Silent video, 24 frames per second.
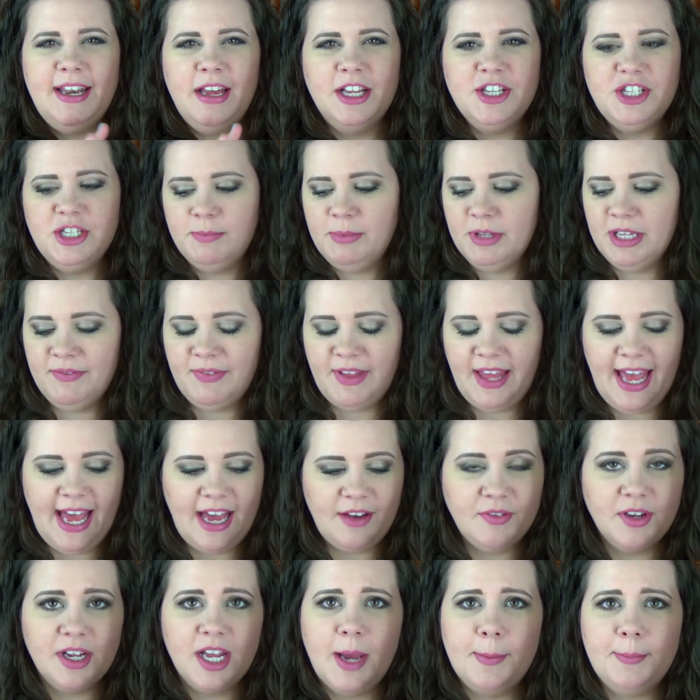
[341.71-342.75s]
Now I do believe they
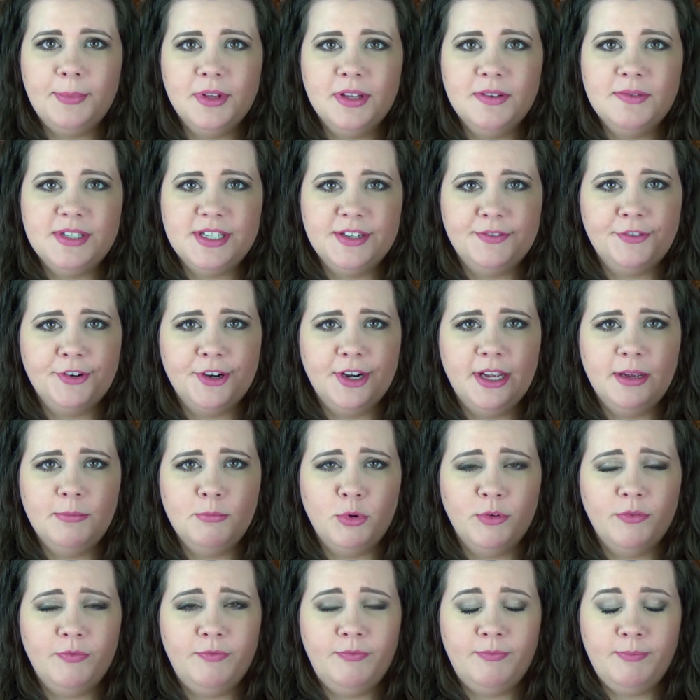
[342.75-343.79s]
have a couple of different
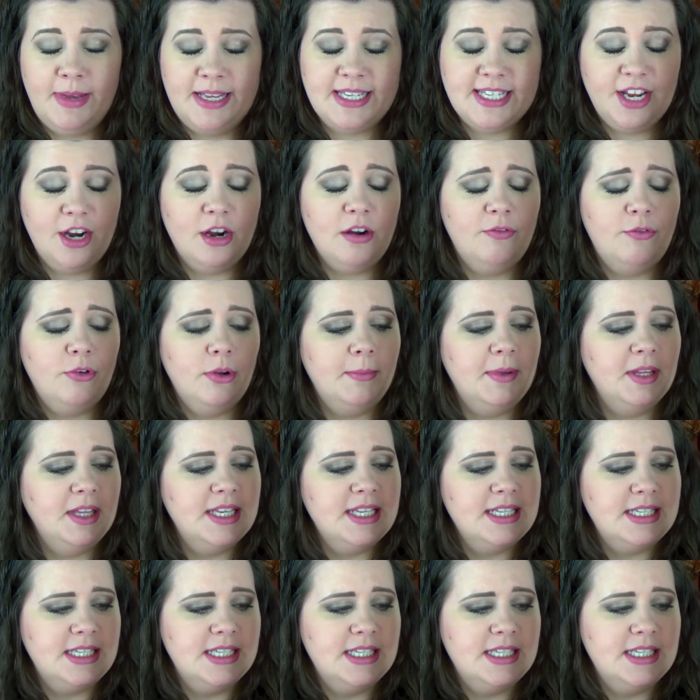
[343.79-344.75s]
mascara formulas.